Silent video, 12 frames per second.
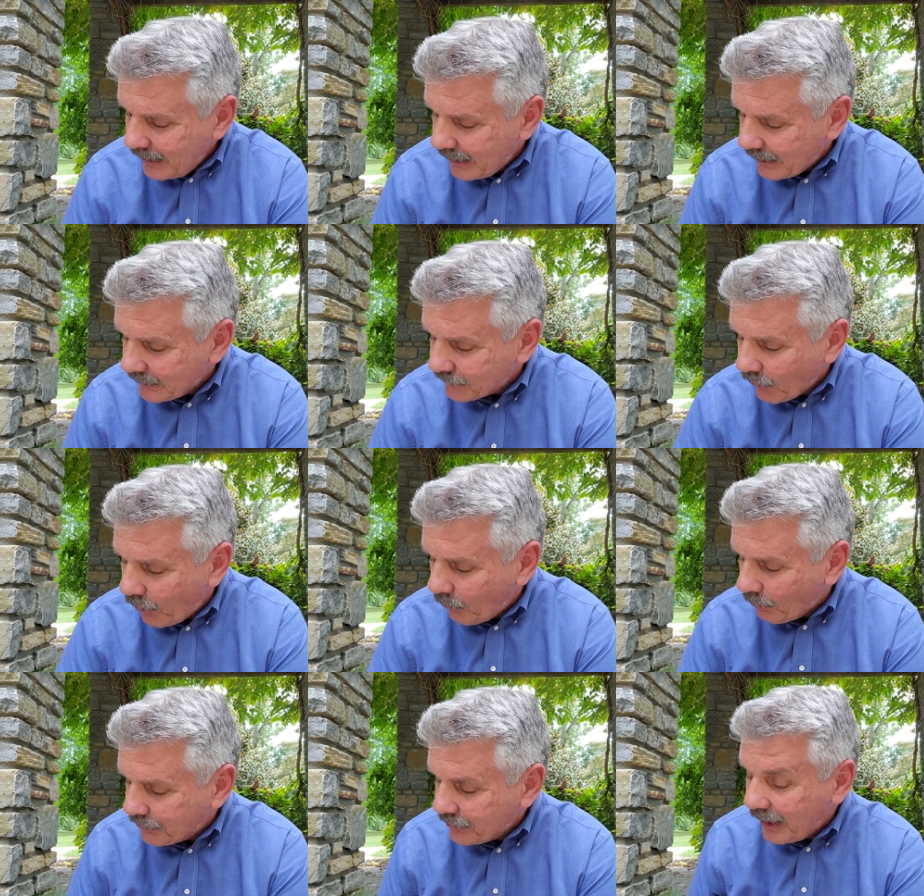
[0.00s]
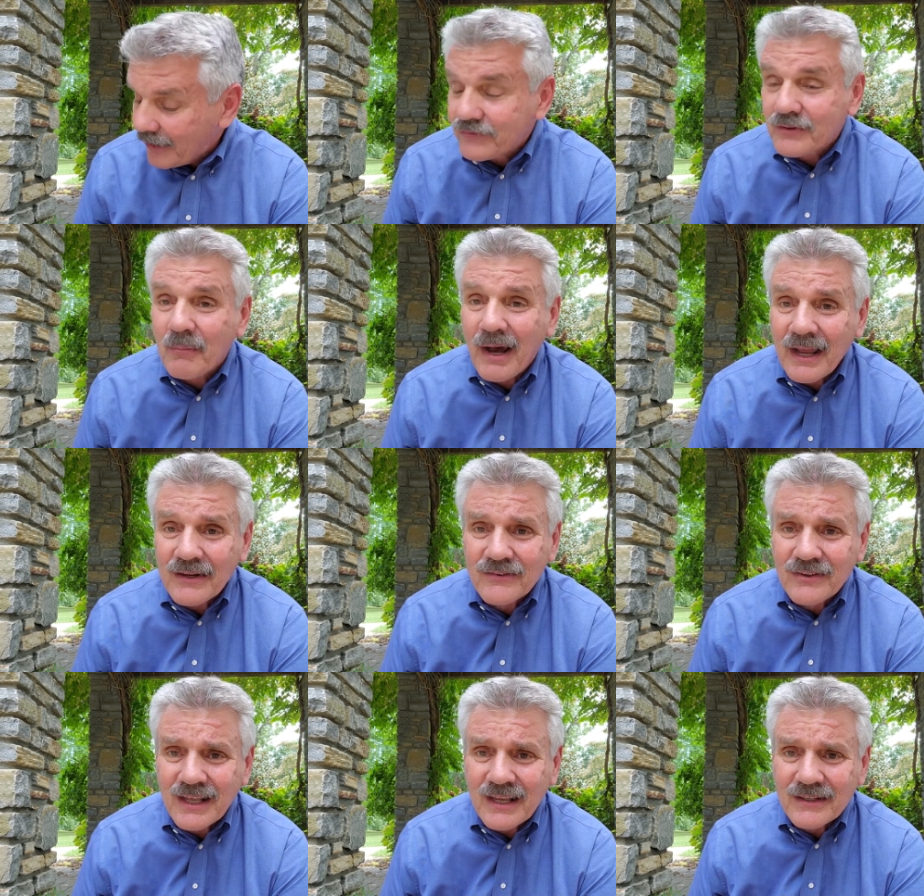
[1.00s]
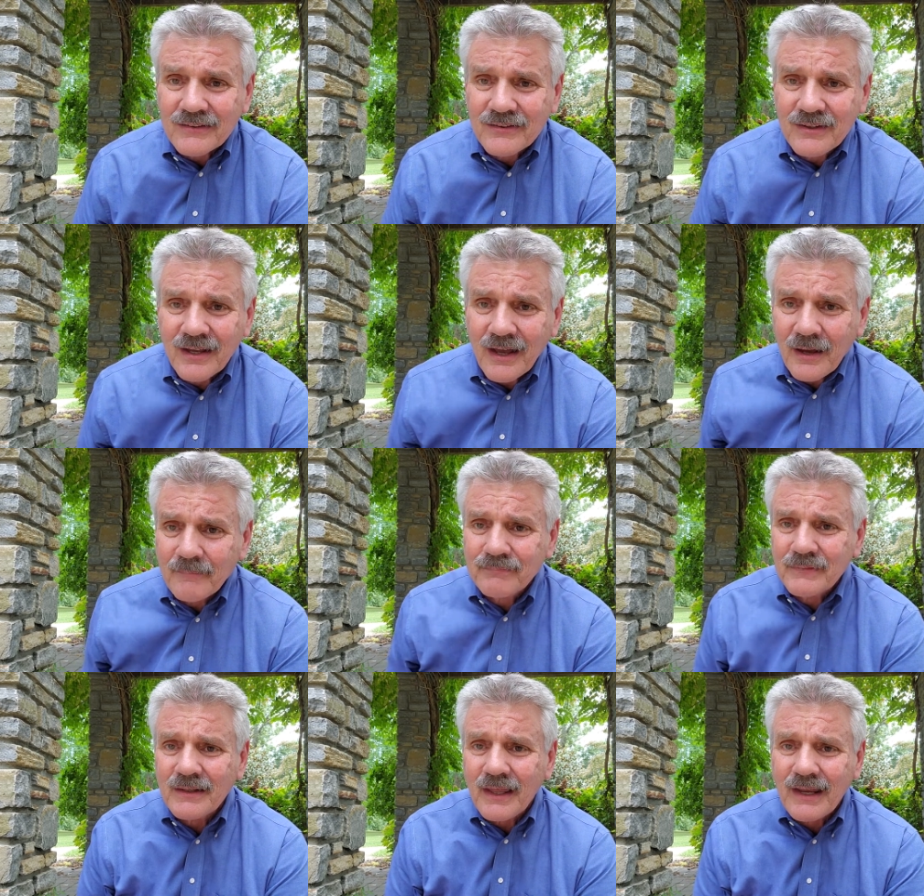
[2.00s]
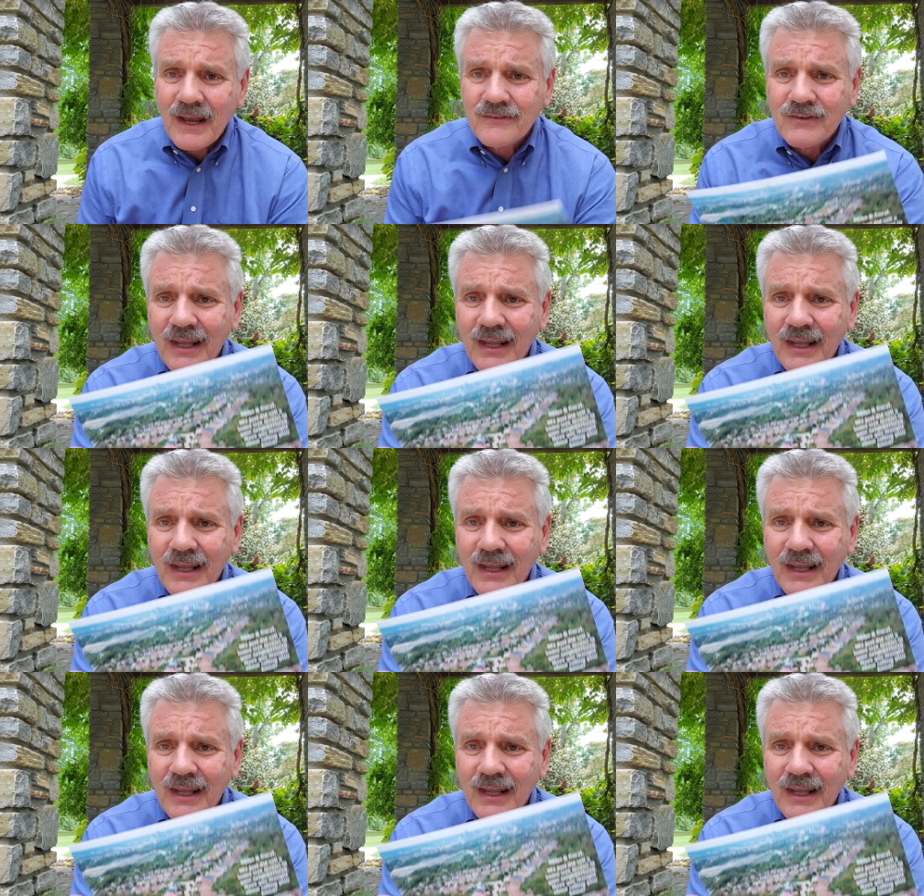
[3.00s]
And it's all with customized things. Uh, like I